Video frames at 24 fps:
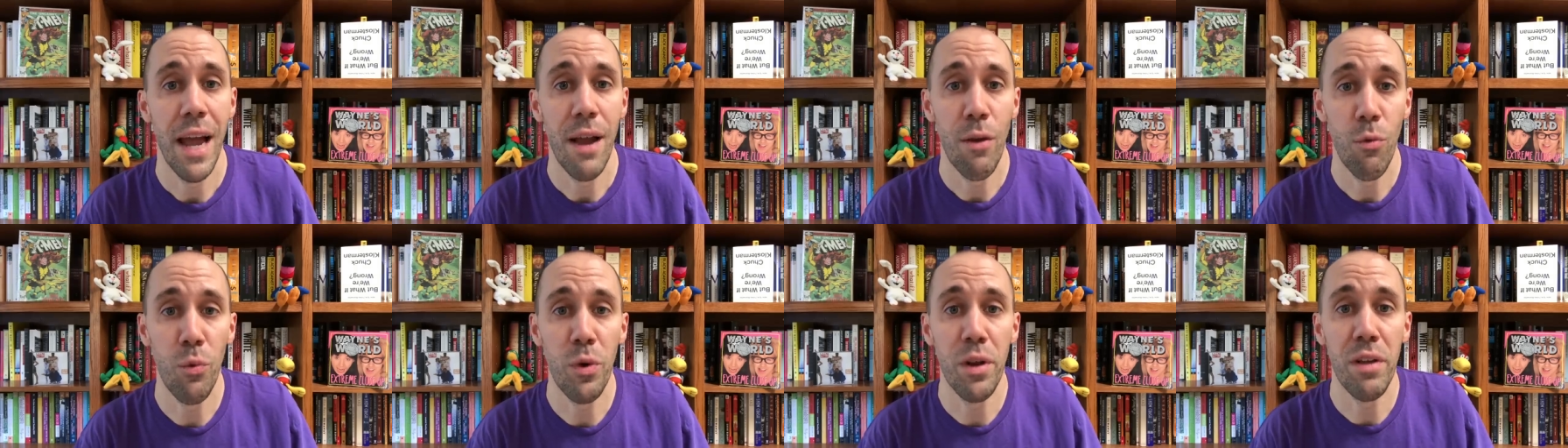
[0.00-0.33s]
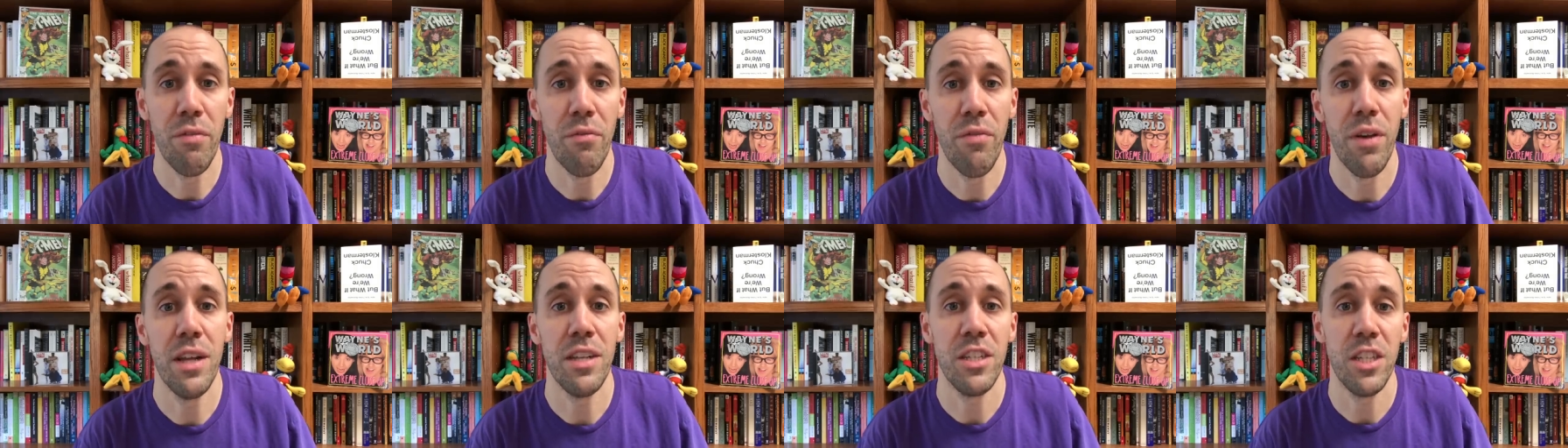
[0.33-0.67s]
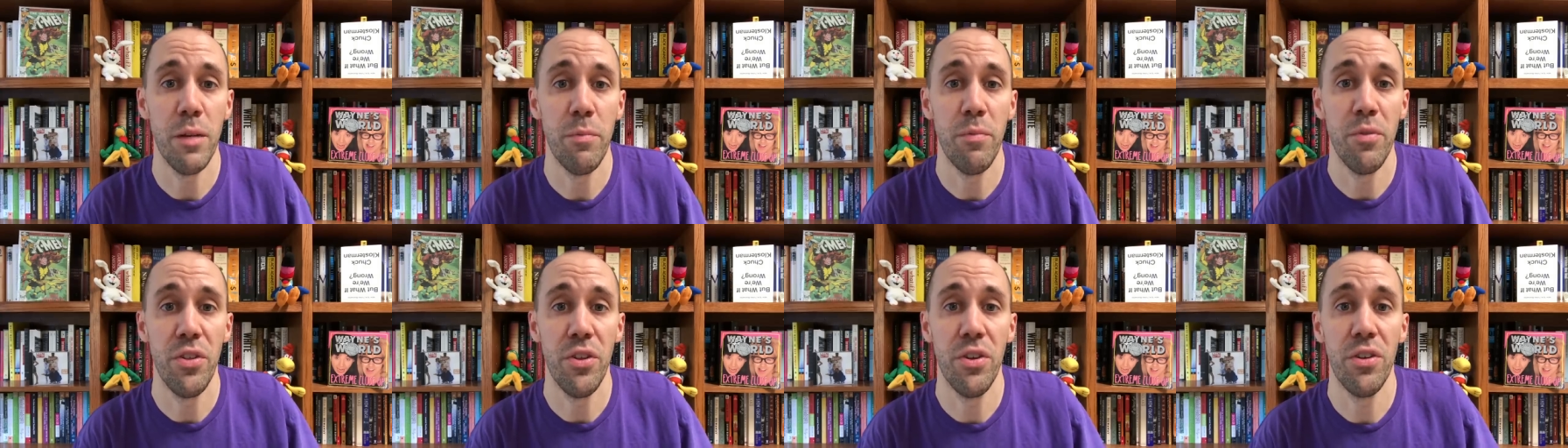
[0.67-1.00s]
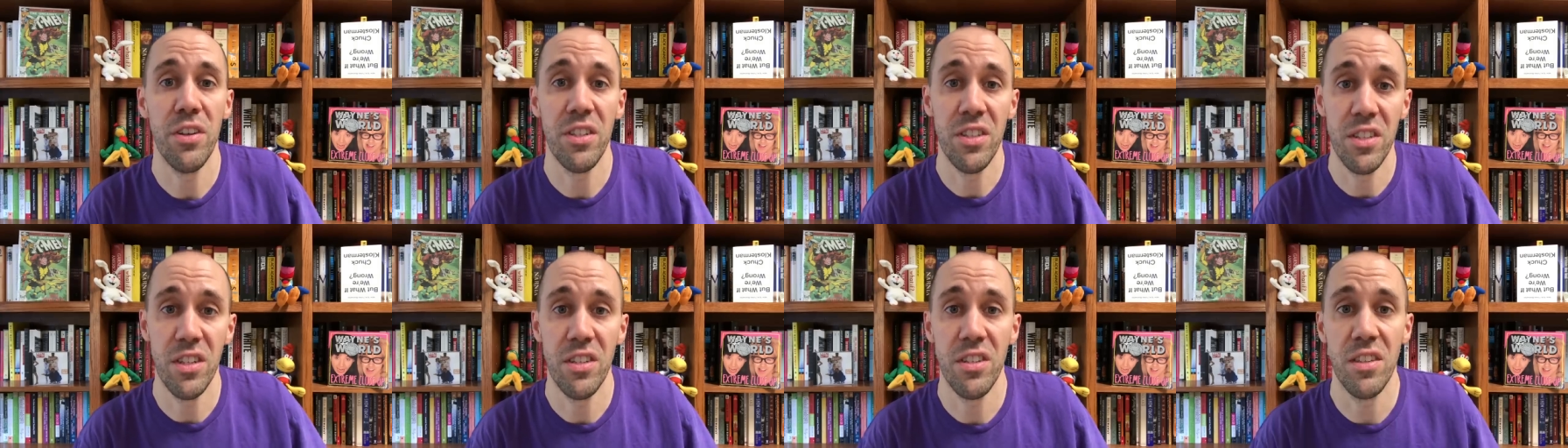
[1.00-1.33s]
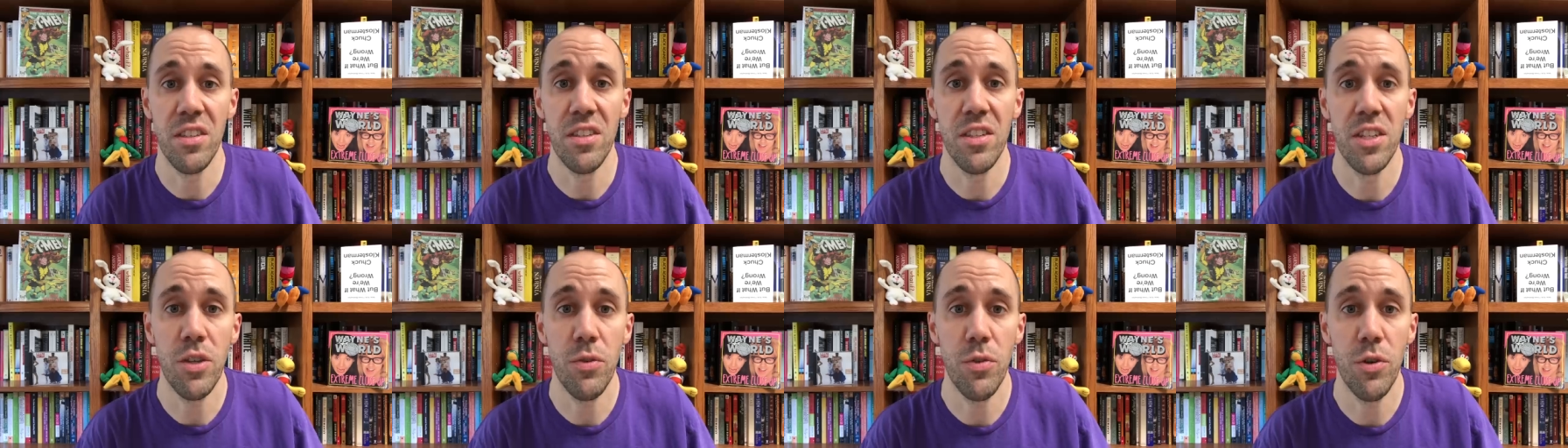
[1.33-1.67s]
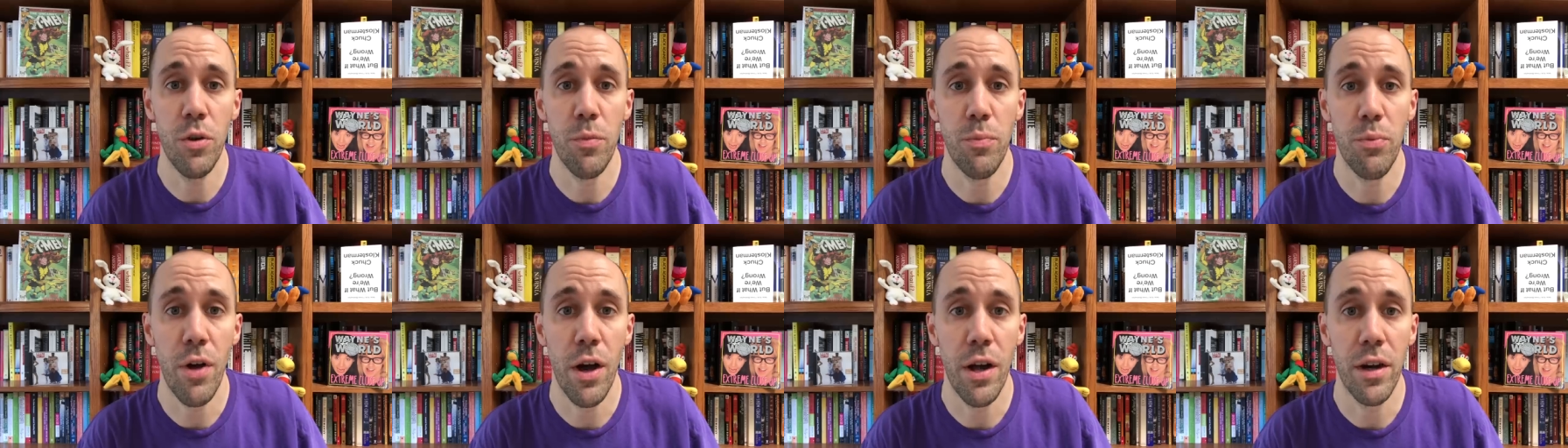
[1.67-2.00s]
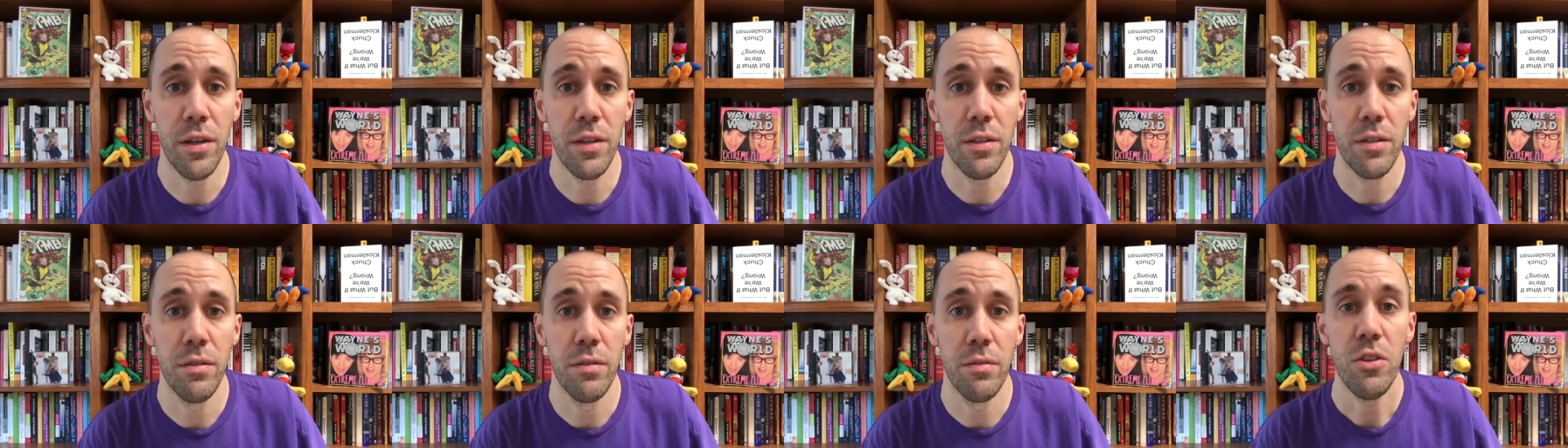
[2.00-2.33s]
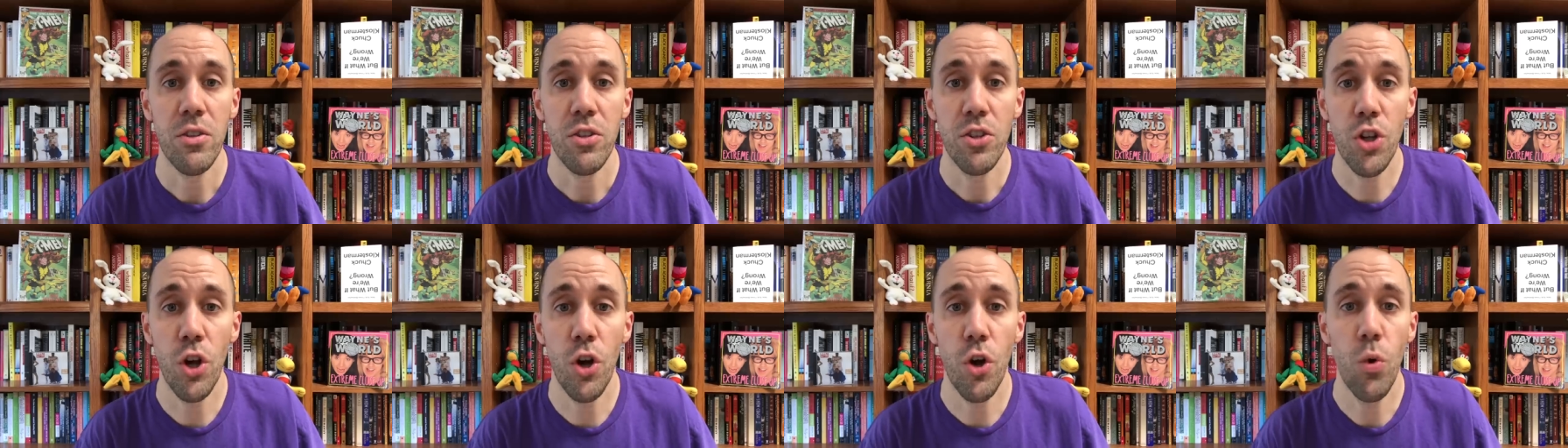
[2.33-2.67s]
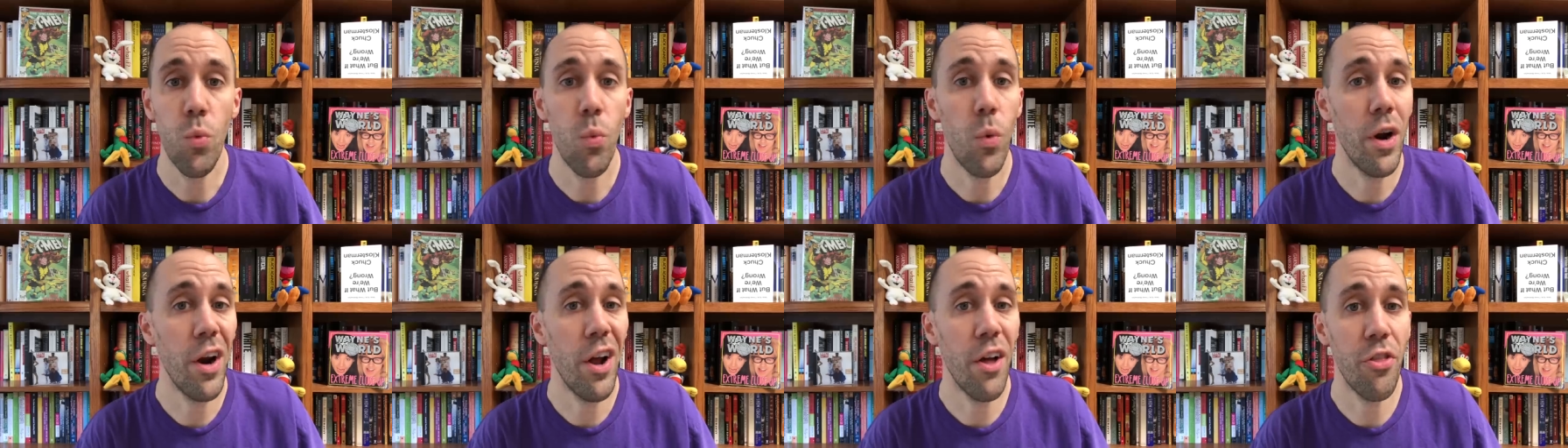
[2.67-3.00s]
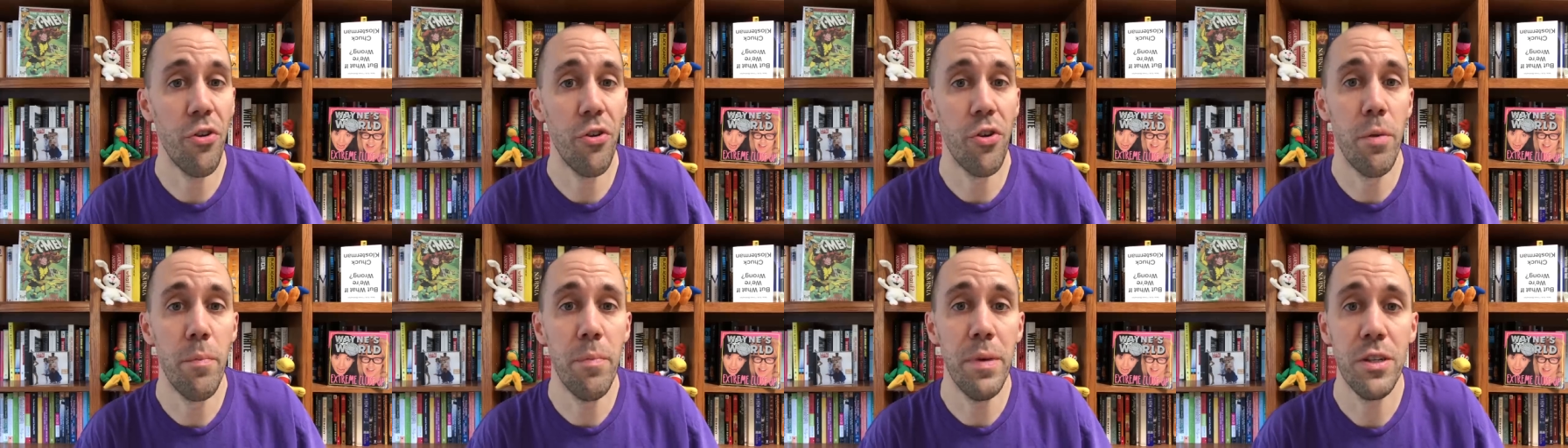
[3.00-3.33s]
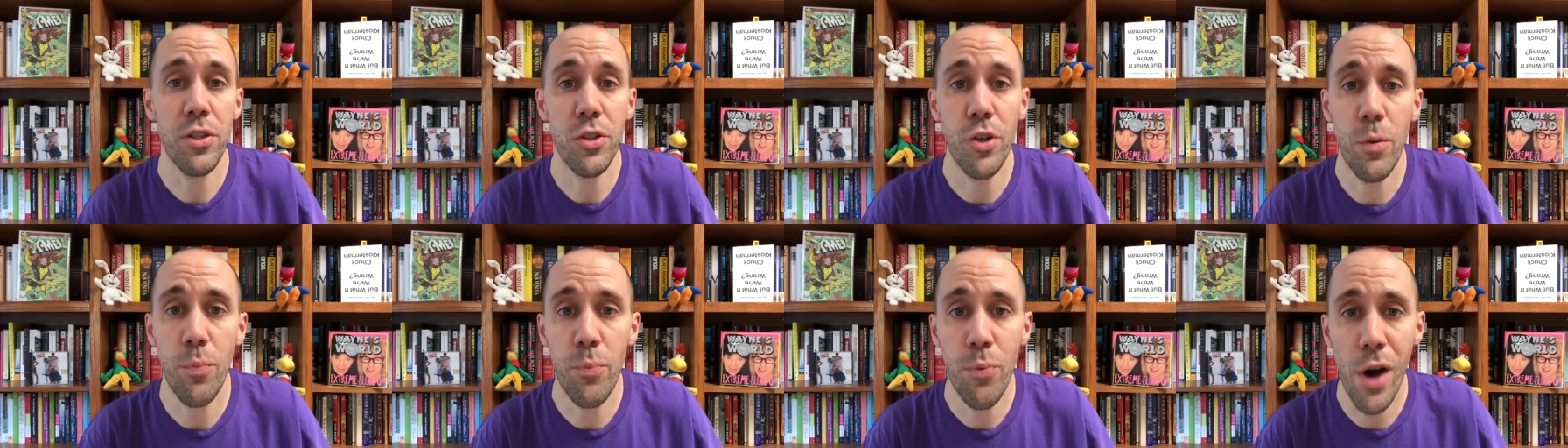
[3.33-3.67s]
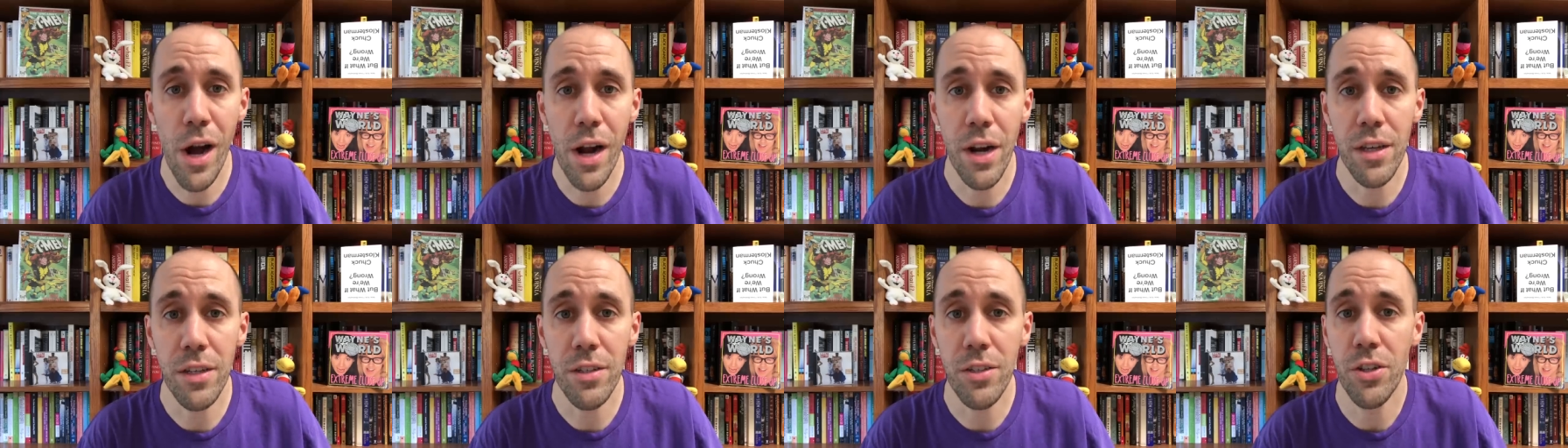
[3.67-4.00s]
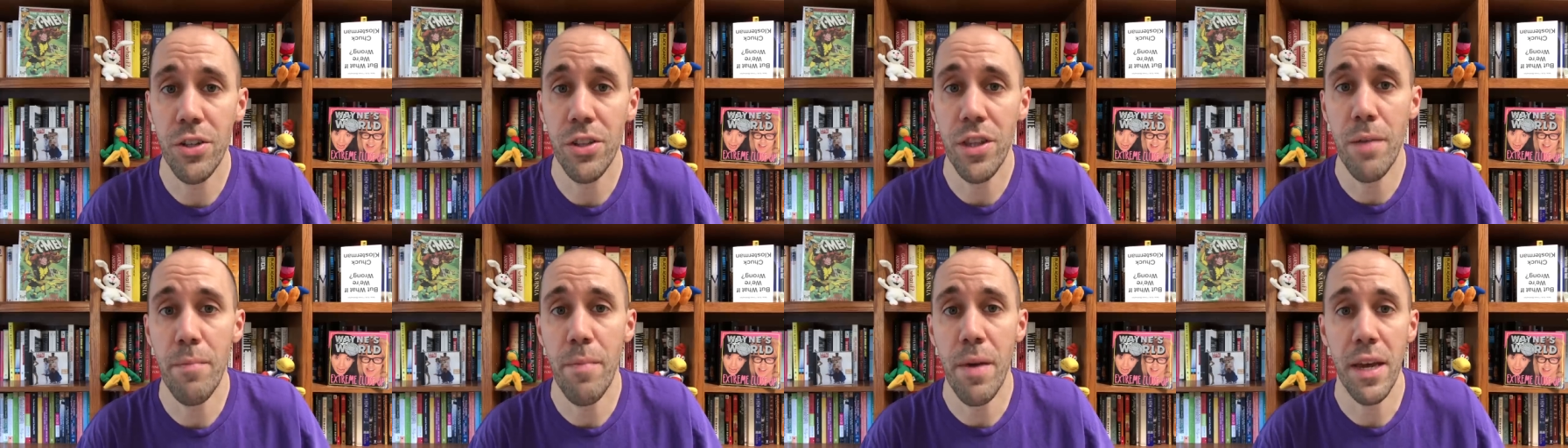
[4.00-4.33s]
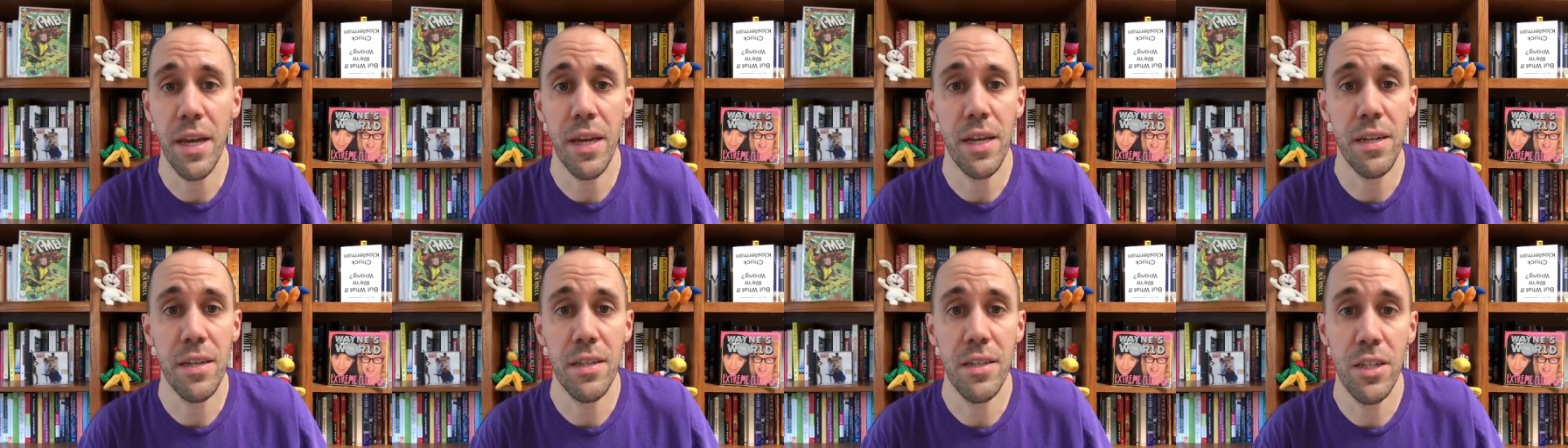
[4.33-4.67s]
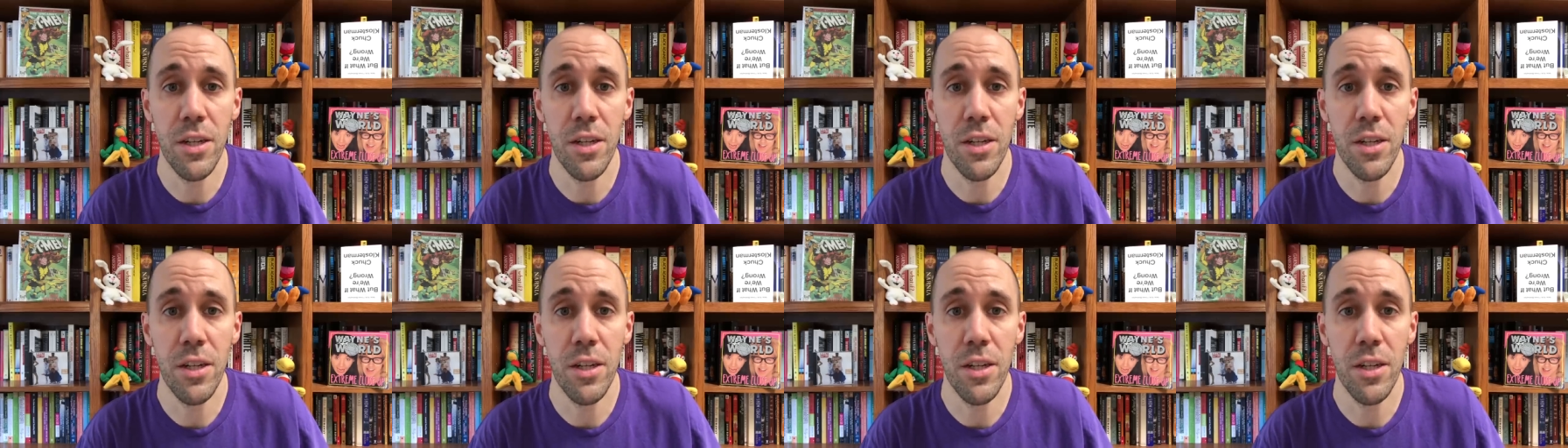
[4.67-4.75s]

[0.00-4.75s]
and reinvent some of their existing cereal products. So what other Nabisco products could they make into